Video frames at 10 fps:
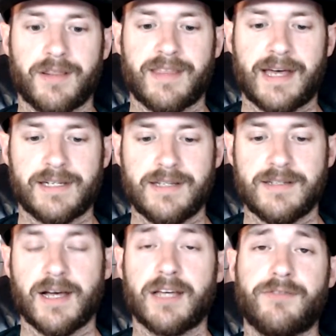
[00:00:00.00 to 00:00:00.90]
that
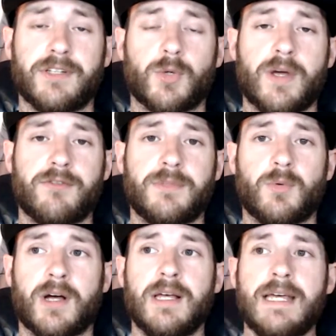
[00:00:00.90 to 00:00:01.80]
easy. Ike Villanueva,
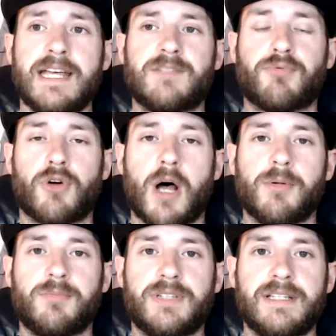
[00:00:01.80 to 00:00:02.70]
meanwhile, it's
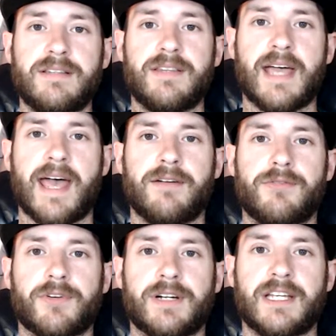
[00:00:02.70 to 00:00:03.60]
probably the end
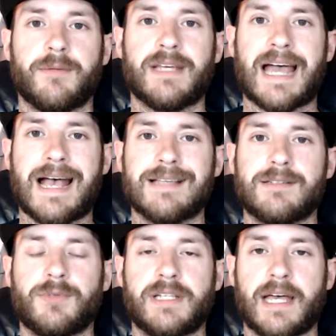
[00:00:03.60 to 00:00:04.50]
for him. He
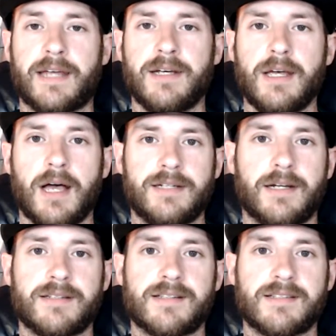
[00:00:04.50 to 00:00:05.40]
hasn't really had a
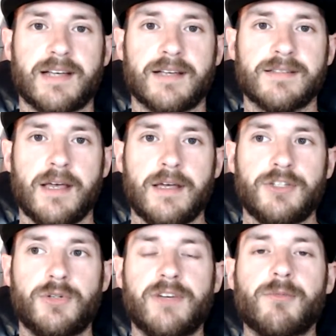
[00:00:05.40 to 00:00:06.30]
ton of success.
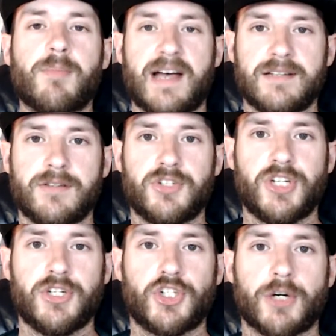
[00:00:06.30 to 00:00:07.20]
You give him a pass on the
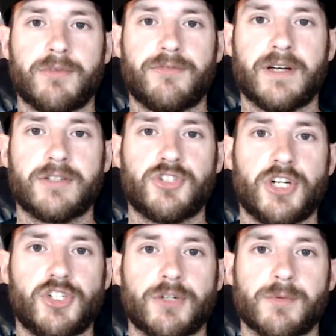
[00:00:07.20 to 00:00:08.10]
Chase Sherman fight because
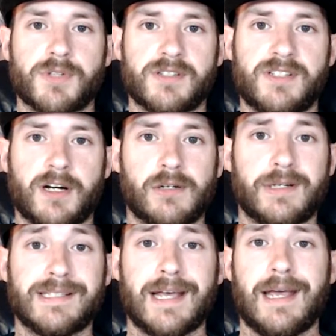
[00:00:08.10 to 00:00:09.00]
Chase Sherman was on
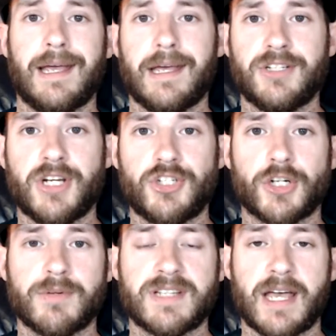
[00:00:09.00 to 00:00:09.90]
steroids, and Chase
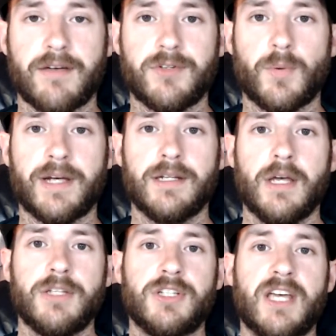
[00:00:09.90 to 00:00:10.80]
Sherman's a heavyweight.
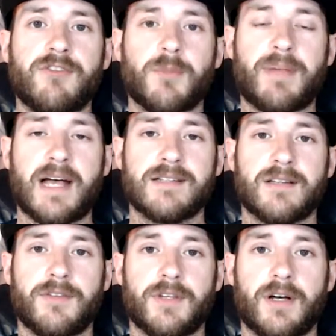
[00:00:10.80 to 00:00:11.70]
You give him a pass
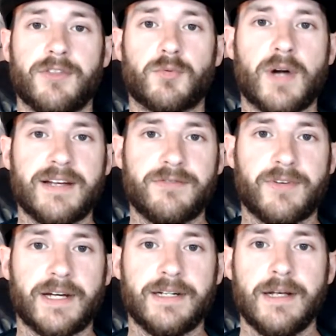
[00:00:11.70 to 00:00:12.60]
on the right fight